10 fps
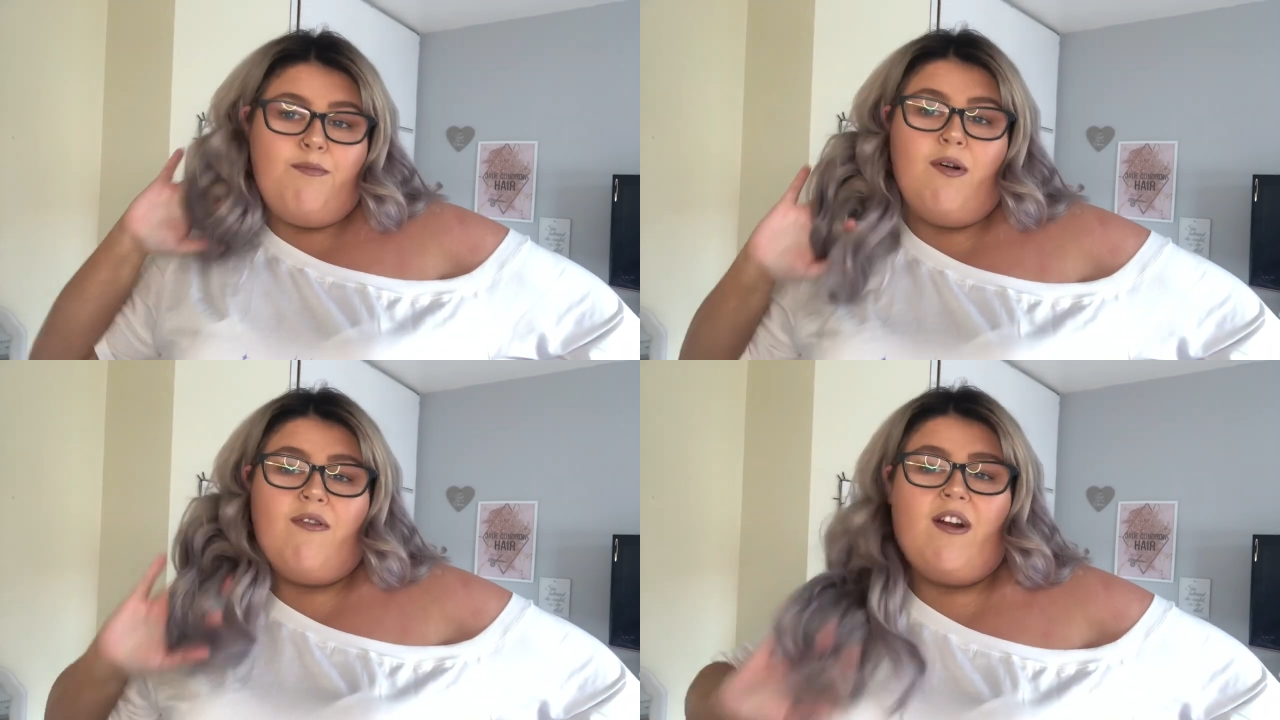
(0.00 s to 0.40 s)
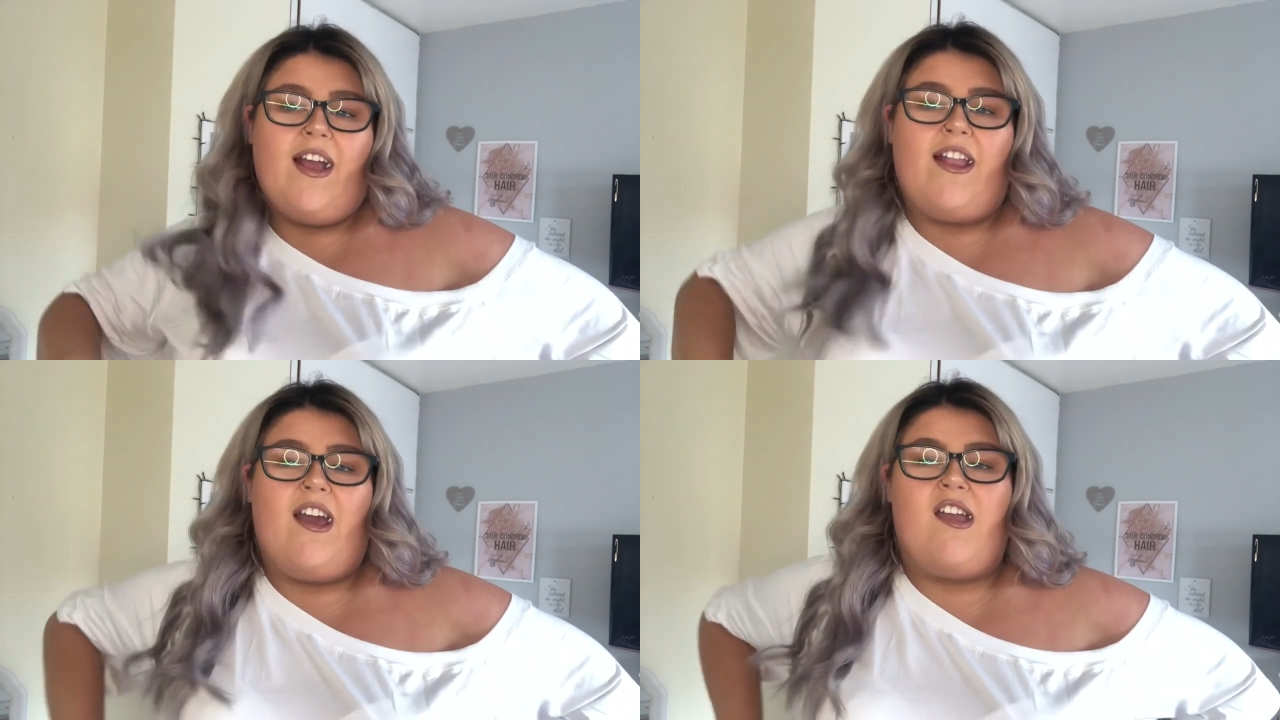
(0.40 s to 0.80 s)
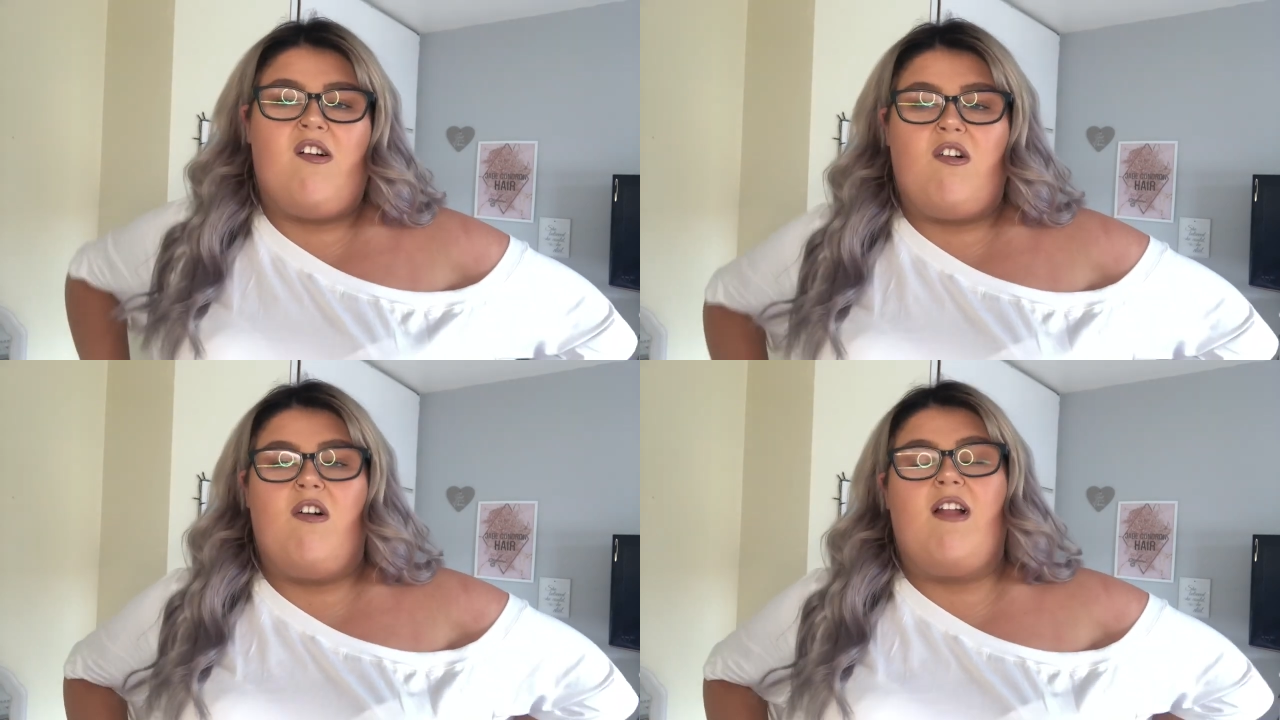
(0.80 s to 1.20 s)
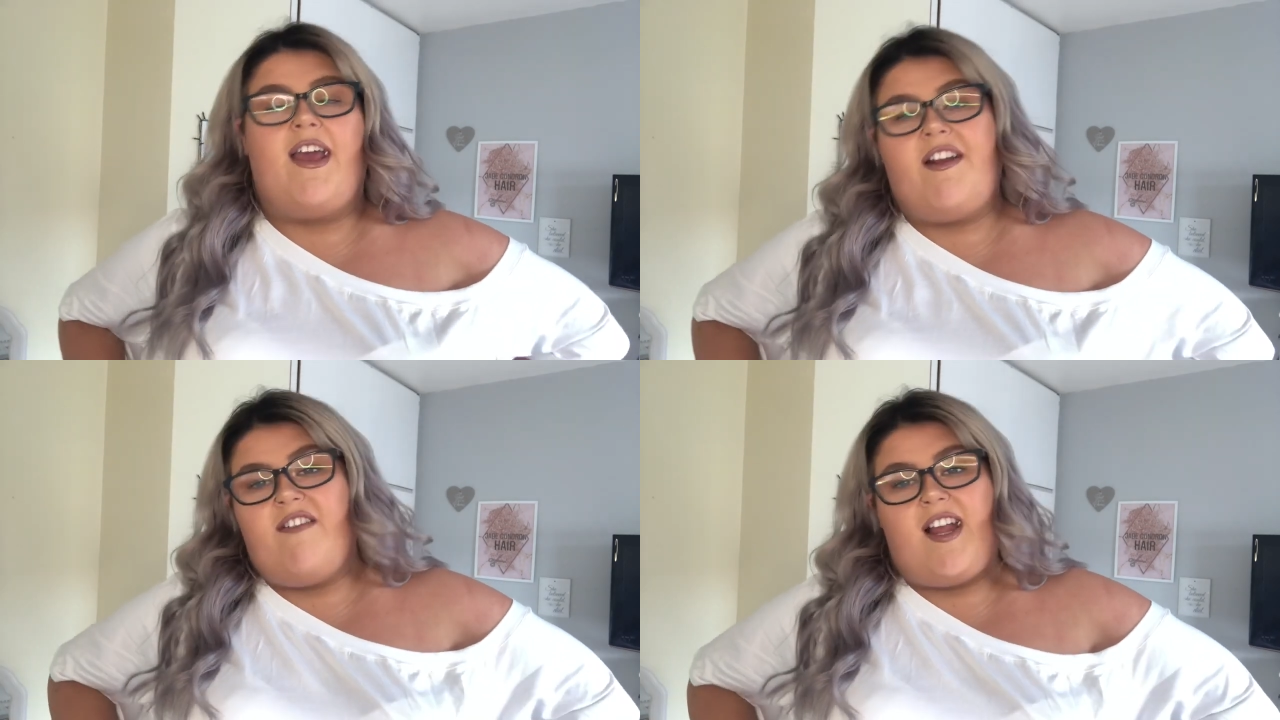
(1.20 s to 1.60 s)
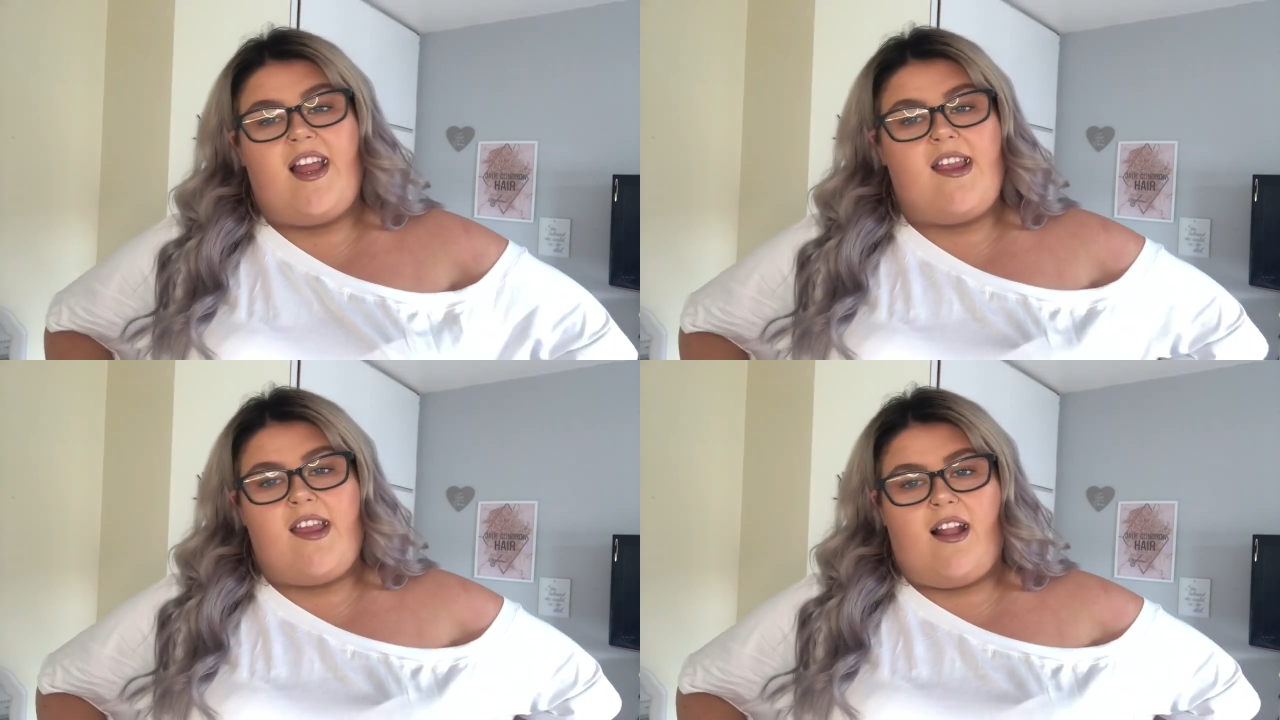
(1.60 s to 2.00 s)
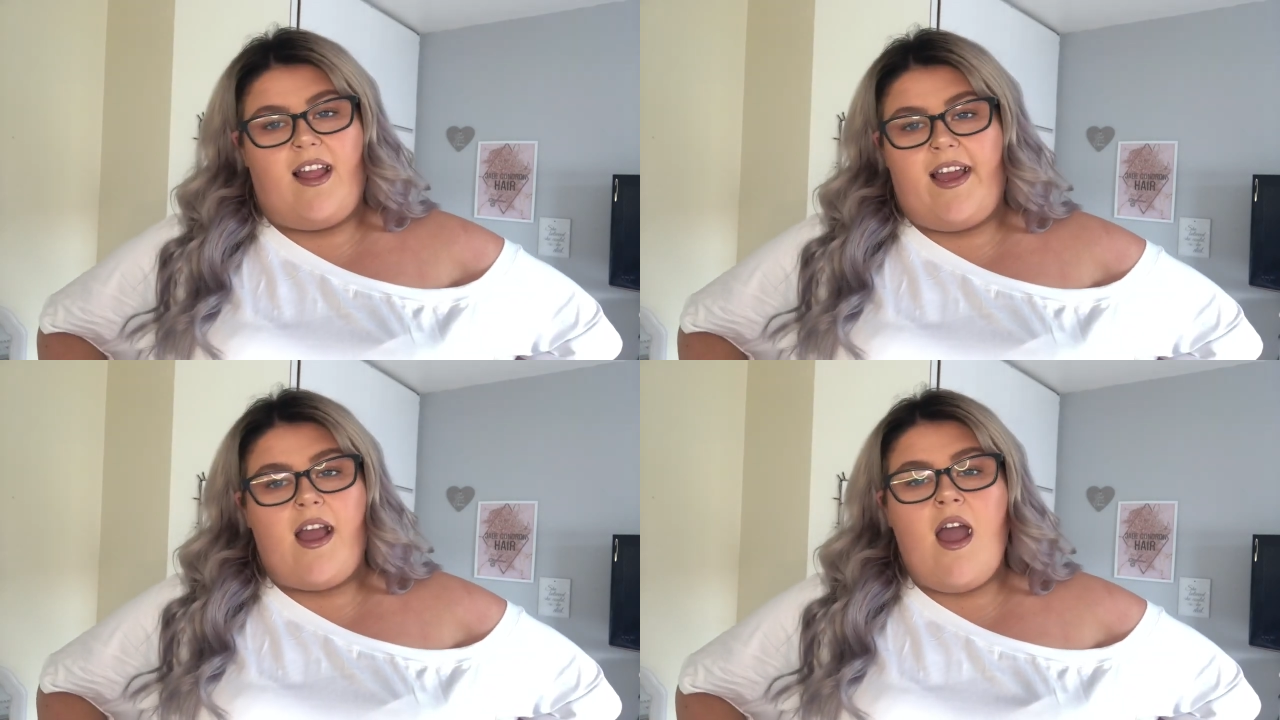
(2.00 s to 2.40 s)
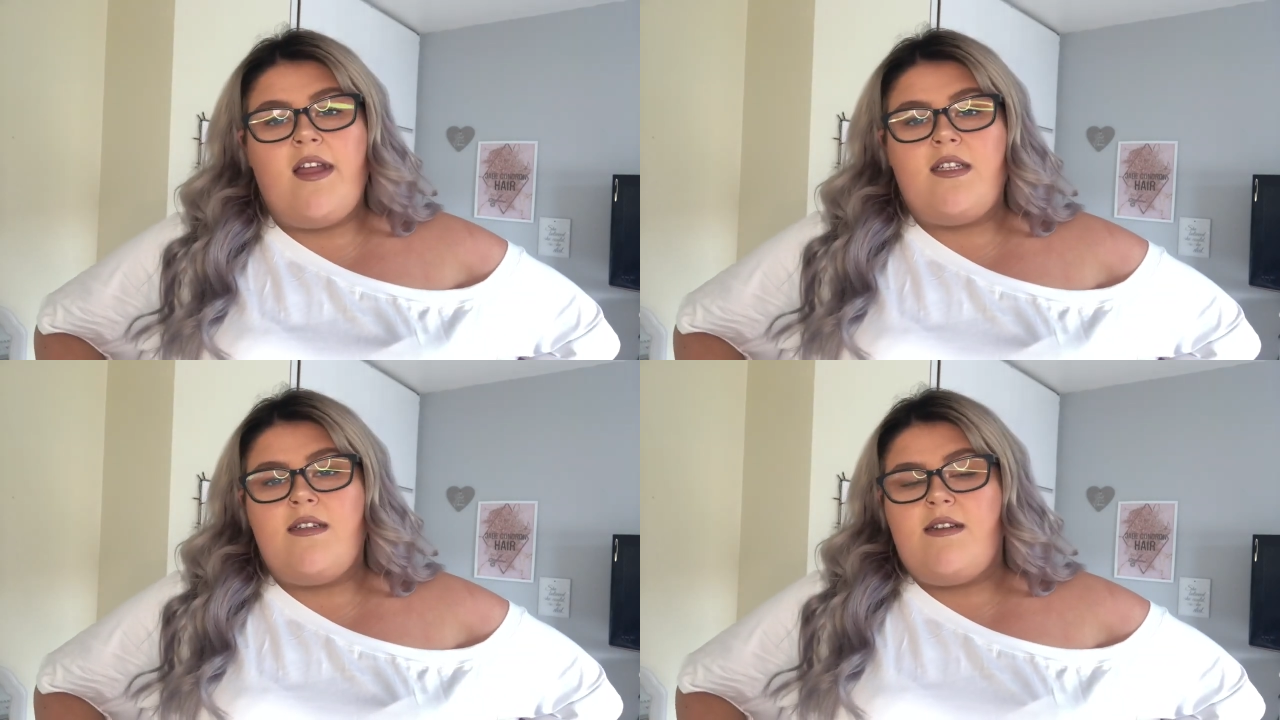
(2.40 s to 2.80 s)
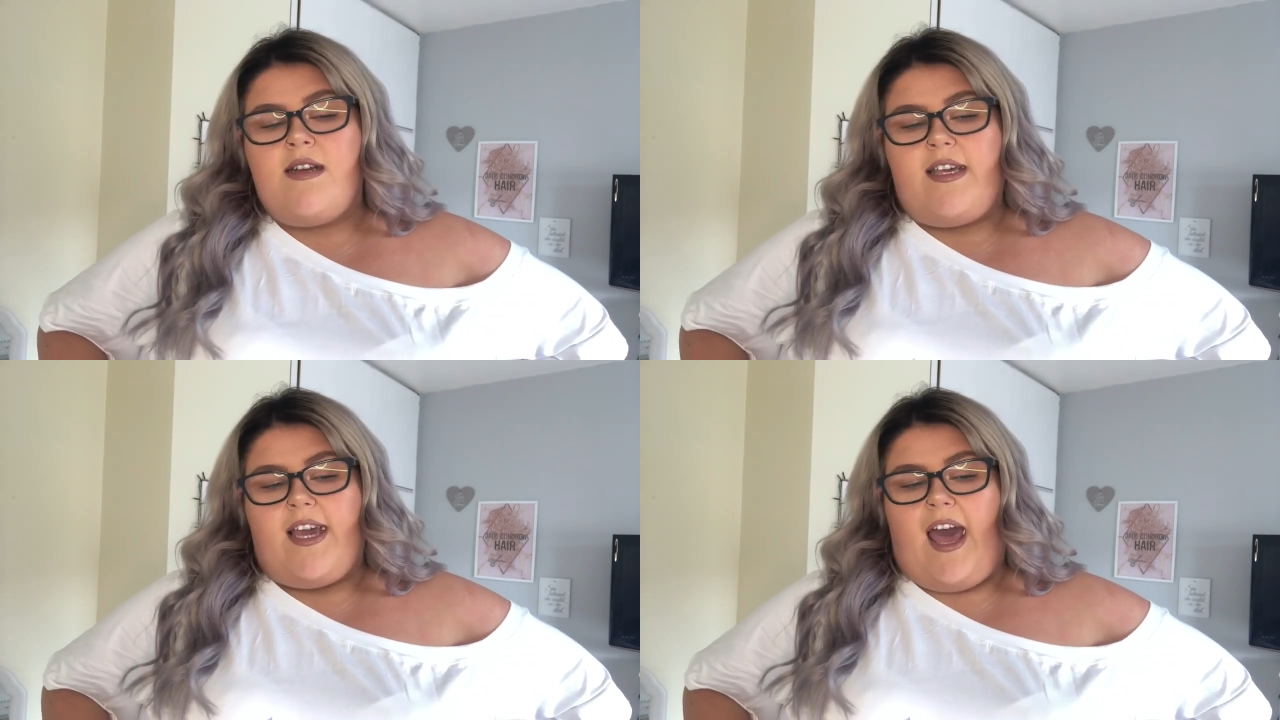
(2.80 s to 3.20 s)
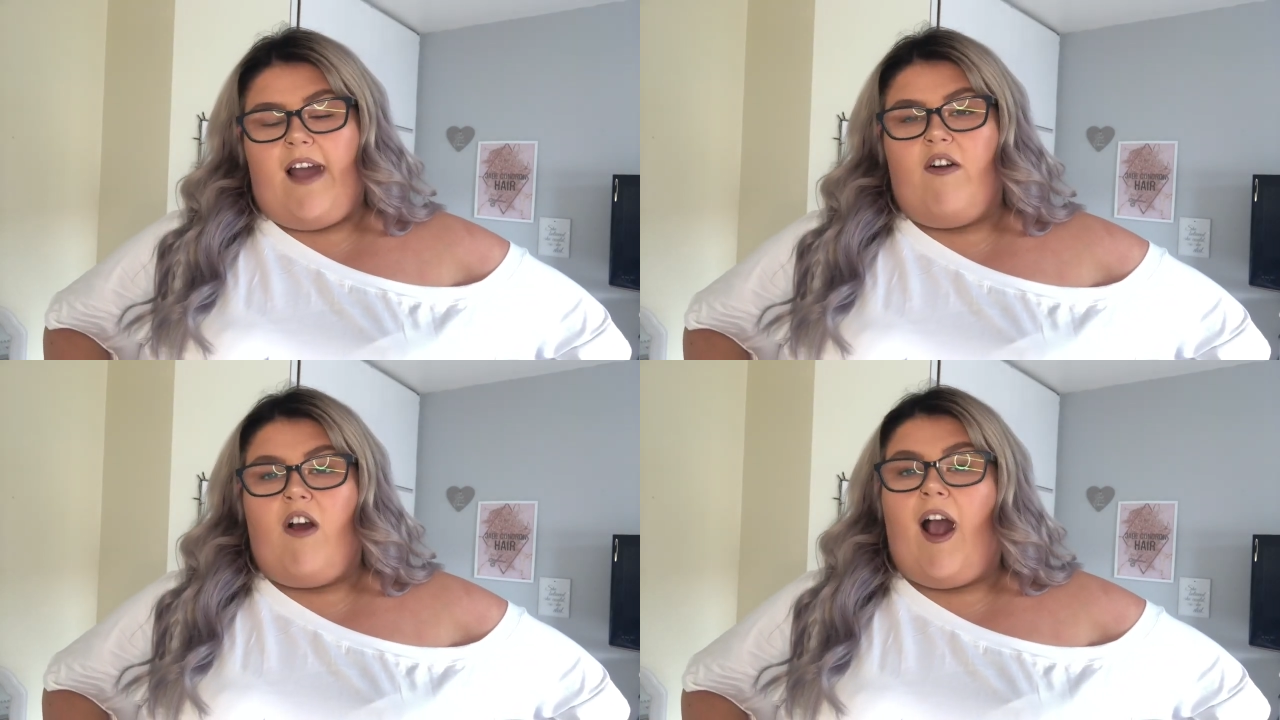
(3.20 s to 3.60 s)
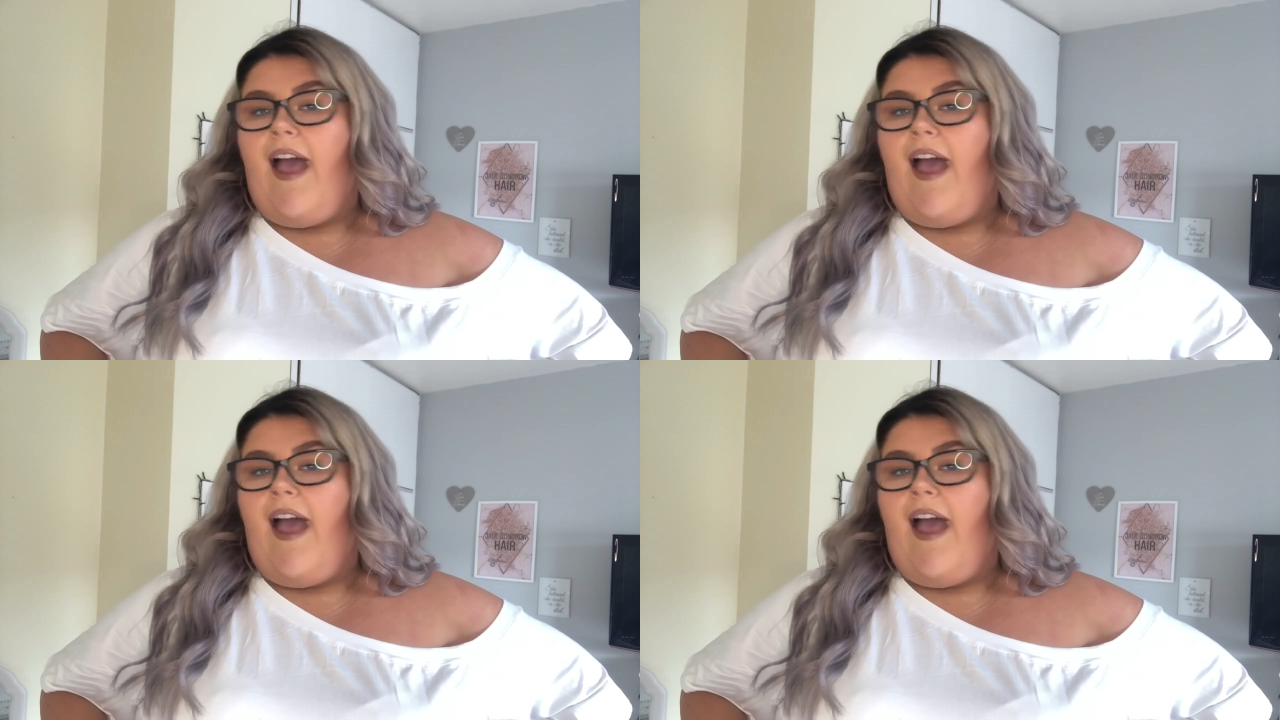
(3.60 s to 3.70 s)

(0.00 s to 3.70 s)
But for like €9, like realistically, you can't go wrong.